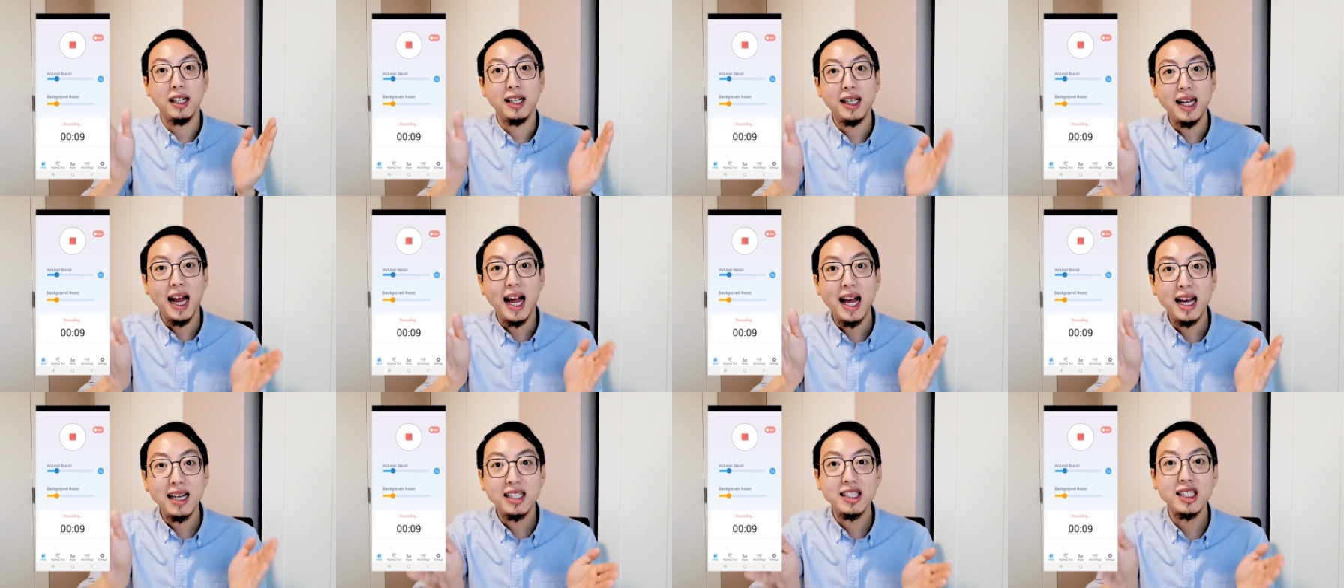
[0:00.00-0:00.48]
It
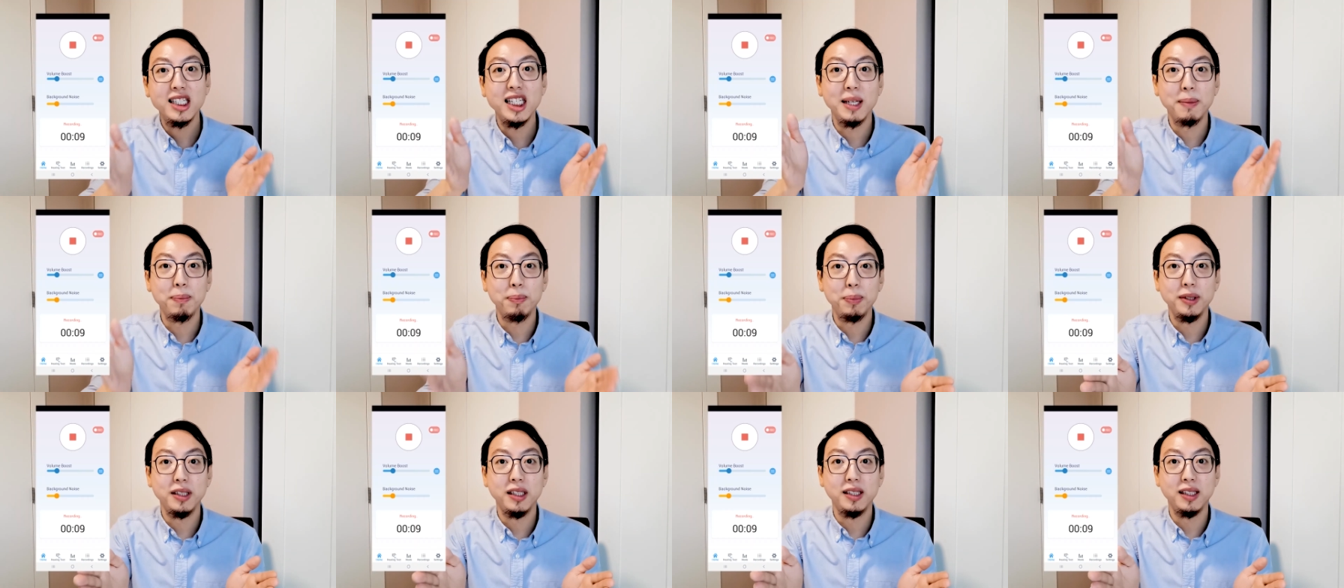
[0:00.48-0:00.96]
has the
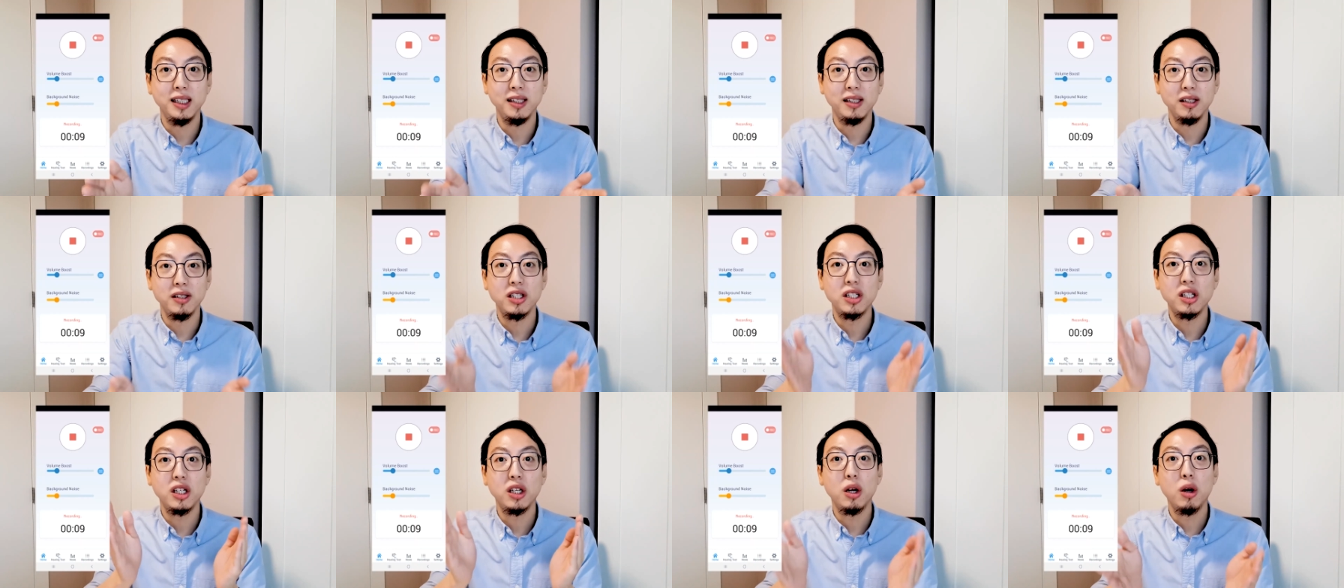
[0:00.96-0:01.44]
ability
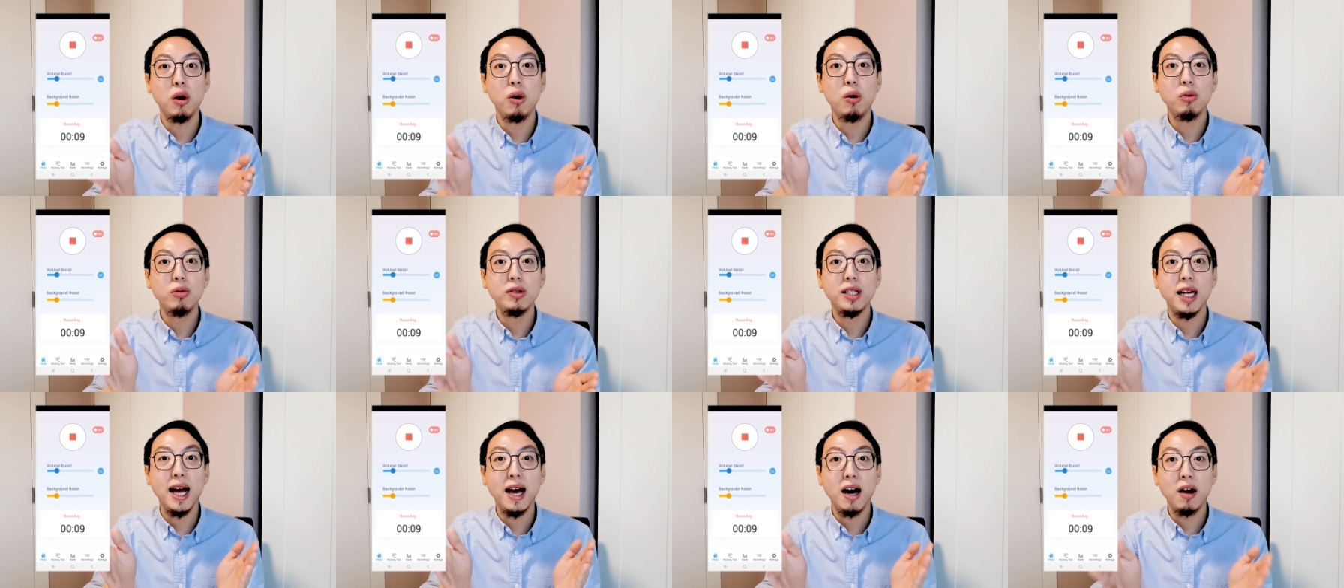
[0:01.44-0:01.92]
to
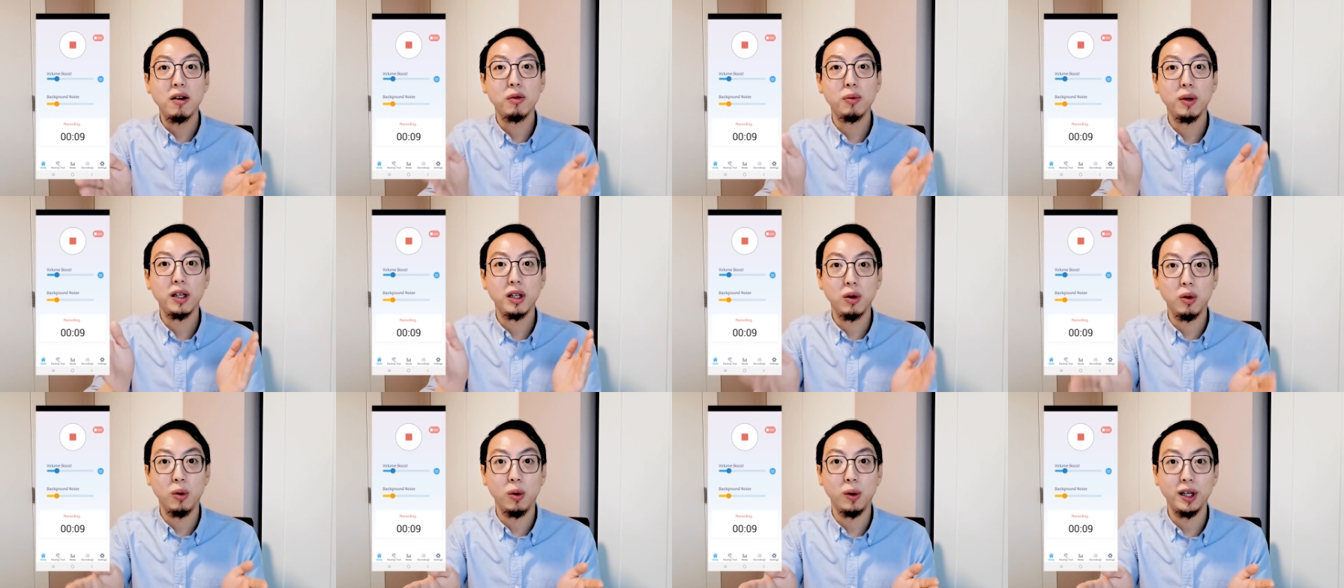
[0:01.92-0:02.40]
slow down
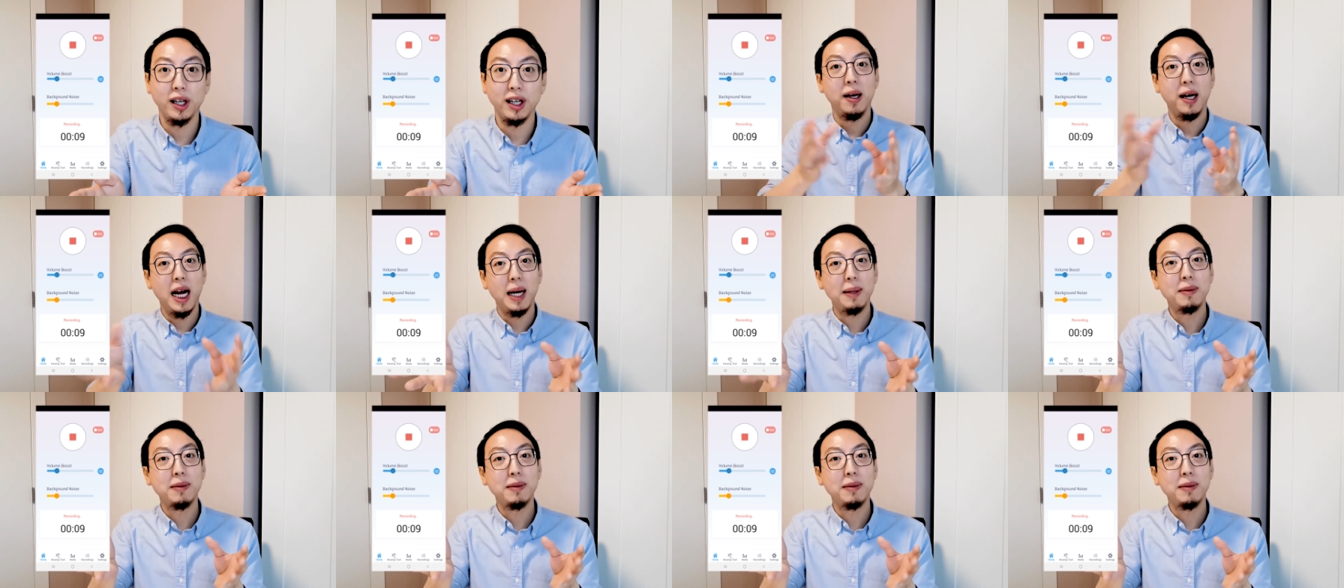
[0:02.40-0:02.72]
recording.